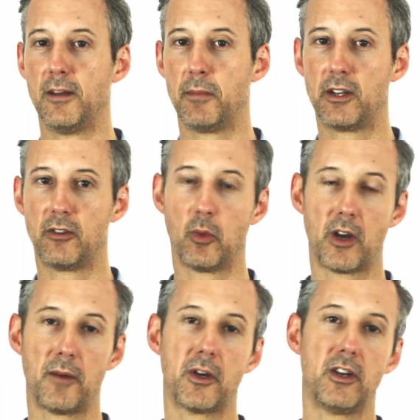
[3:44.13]
Because what
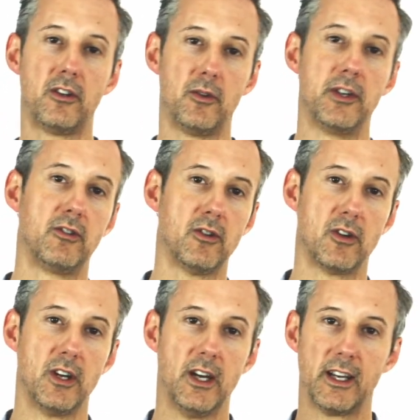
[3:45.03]
I'm going to do is not
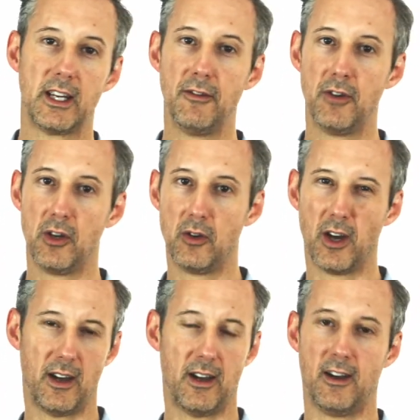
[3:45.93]
give you
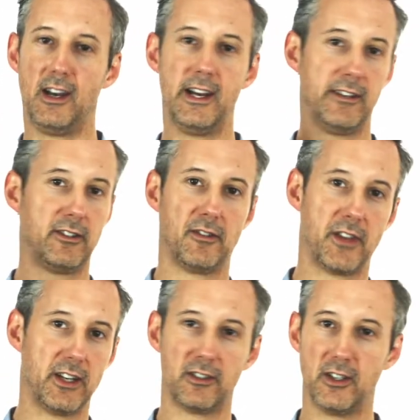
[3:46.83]
a list of
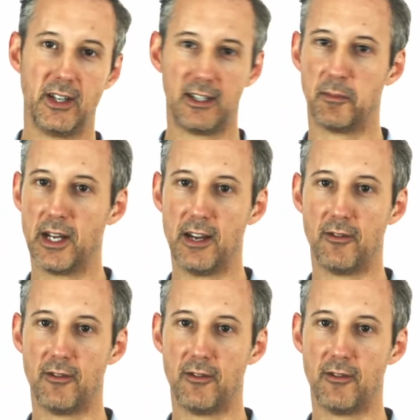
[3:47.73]
things that you need to believe.